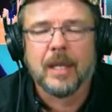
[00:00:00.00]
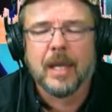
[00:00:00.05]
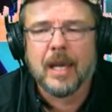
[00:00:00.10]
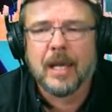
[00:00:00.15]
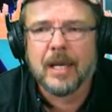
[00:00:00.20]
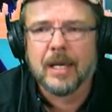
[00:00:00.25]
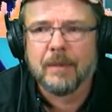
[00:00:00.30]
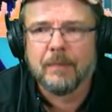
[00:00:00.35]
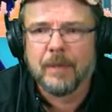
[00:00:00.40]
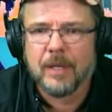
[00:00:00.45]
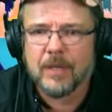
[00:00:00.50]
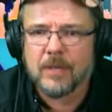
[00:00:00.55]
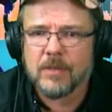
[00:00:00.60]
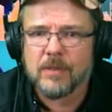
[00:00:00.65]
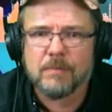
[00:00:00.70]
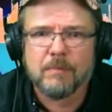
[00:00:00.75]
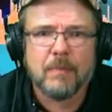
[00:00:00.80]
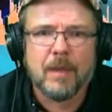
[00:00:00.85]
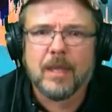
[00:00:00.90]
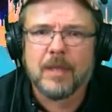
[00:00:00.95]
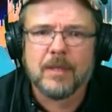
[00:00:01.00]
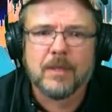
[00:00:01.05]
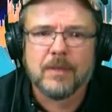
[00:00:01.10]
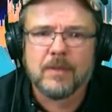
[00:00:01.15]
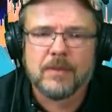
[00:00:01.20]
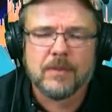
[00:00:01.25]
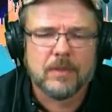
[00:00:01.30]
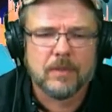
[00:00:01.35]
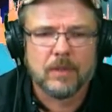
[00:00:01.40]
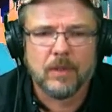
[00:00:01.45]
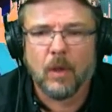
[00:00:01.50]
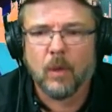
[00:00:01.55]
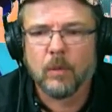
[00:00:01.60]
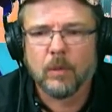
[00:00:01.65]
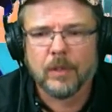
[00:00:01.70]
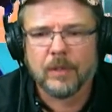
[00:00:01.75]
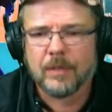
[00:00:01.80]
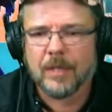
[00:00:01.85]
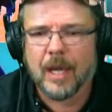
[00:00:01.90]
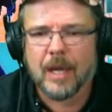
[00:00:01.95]
The
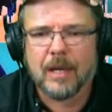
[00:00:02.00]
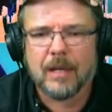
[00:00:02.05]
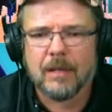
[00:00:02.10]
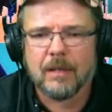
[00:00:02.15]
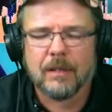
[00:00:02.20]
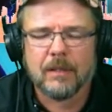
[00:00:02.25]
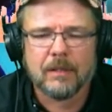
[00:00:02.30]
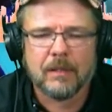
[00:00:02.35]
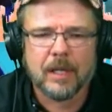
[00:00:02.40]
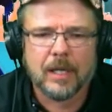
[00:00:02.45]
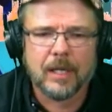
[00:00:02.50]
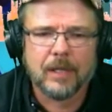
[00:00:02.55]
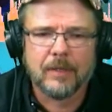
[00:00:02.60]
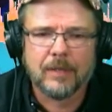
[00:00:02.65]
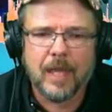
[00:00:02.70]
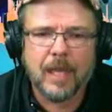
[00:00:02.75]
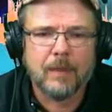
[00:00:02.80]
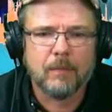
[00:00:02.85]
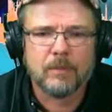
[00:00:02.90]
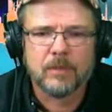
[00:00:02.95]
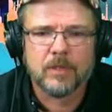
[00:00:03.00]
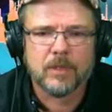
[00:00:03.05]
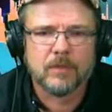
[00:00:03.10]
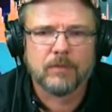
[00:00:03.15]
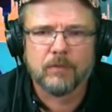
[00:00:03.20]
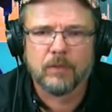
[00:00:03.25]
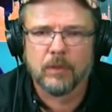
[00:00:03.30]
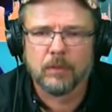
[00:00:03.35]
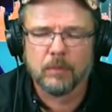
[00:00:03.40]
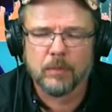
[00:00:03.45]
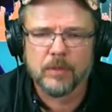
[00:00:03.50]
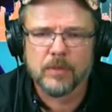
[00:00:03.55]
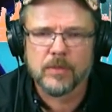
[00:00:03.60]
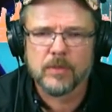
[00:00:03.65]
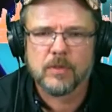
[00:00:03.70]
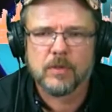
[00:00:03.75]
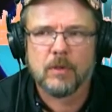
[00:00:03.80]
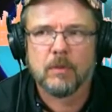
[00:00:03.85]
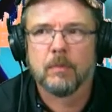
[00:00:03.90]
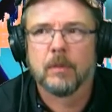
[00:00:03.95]
whole entire day was just filled with
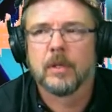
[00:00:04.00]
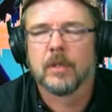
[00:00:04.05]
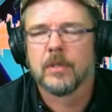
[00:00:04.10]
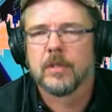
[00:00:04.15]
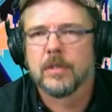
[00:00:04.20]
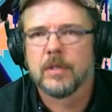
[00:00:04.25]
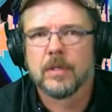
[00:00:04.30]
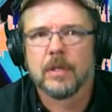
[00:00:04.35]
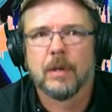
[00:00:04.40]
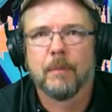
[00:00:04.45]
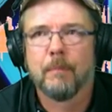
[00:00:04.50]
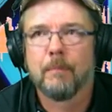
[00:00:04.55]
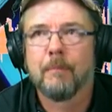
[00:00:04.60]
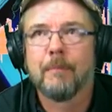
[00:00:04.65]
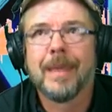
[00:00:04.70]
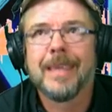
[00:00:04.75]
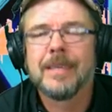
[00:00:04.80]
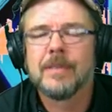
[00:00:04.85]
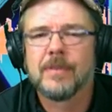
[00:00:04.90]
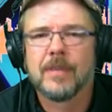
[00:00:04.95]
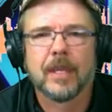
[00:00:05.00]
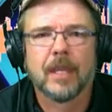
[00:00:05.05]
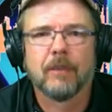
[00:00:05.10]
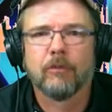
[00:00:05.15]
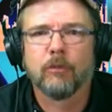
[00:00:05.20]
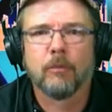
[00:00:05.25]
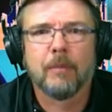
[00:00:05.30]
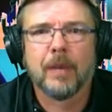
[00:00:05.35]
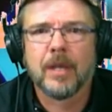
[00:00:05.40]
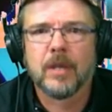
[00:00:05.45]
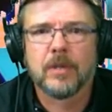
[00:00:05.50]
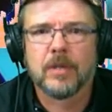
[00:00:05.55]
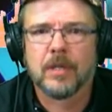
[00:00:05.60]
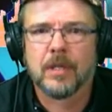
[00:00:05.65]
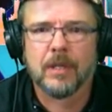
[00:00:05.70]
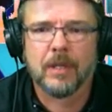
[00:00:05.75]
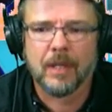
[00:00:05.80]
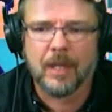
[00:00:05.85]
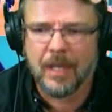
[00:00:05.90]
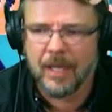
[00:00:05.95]
so much amazing
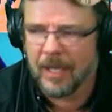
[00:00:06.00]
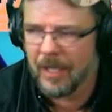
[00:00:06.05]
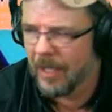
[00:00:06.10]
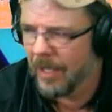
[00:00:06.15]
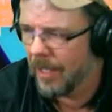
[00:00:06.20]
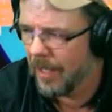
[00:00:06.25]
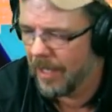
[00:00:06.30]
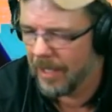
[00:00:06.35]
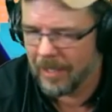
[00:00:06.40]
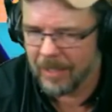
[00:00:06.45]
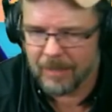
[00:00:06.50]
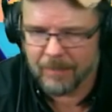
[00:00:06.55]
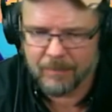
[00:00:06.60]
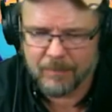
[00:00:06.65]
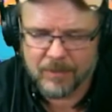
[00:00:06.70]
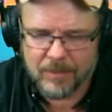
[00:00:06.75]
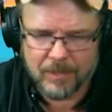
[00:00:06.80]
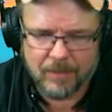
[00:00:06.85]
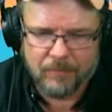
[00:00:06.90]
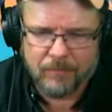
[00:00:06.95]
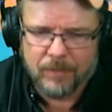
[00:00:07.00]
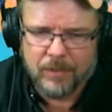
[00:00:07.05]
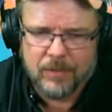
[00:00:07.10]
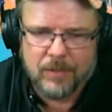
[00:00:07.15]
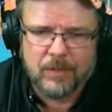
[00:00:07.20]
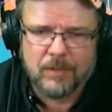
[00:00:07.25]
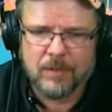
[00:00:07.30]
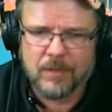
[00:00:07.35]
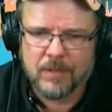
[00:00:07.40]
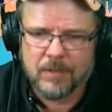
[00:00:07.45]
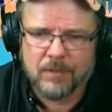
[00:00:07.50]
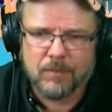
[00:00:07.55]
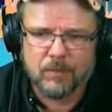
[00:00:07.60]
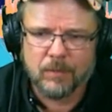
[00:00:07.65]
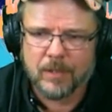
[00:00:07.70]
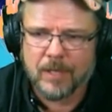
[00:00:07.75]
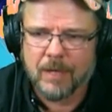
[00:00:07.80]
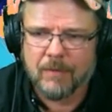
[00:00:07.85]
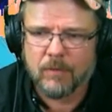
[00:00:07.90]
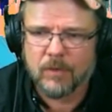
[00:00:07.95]
information, stuff that you just
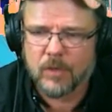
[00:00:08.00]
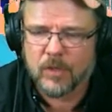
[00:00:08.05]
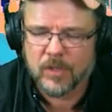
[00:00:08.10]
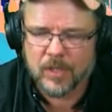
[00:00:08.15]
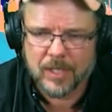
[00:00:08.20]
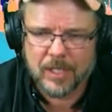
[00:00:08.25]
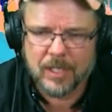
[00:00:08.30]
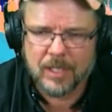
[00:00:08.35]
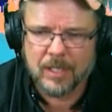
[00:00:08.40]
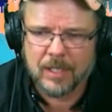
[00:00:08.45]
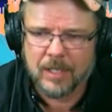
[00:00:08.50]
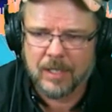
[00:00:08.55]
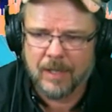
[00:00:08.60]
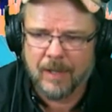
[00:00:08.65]
would never see.